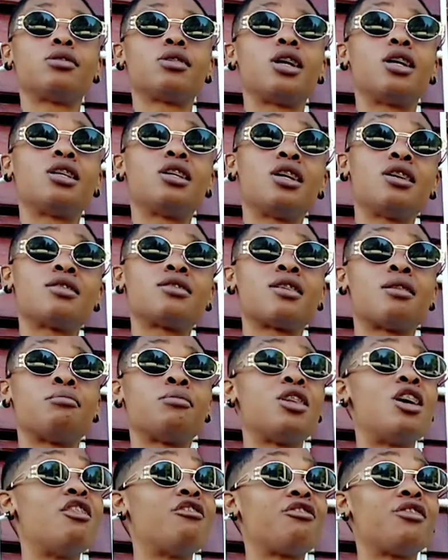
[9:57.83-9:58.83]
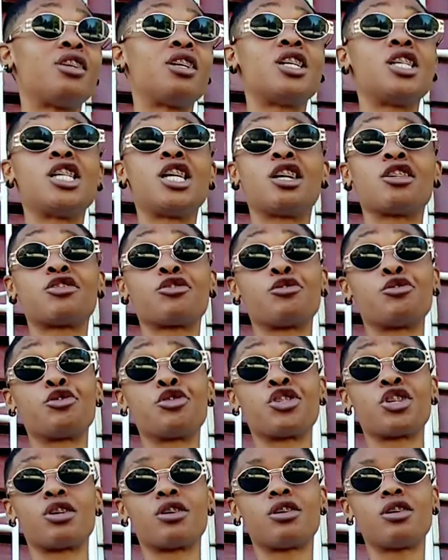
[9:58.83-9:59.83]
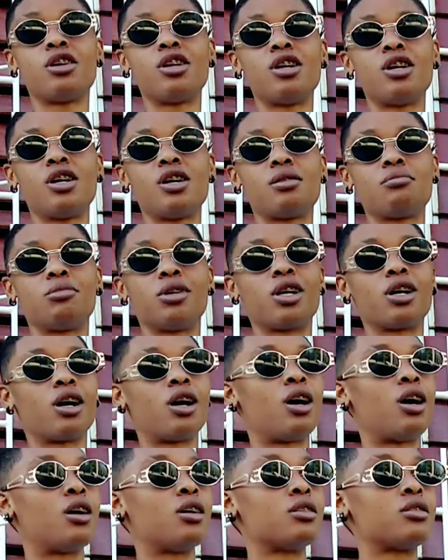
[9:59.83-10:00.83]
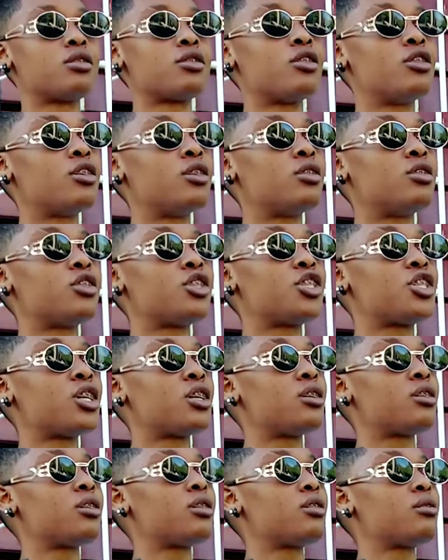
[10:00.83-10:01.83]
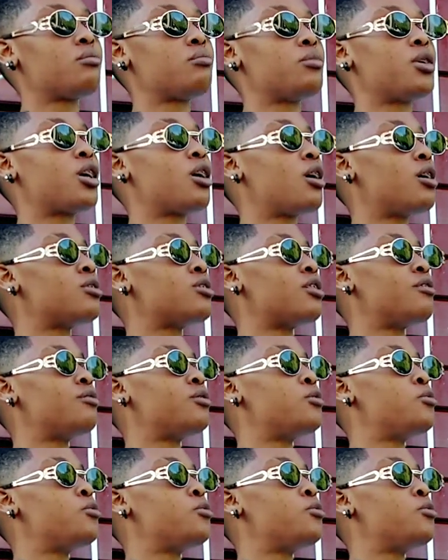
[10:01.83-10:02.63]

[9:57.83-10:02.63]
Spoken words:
And yes, I'm definitely a soldier because certain shit, because of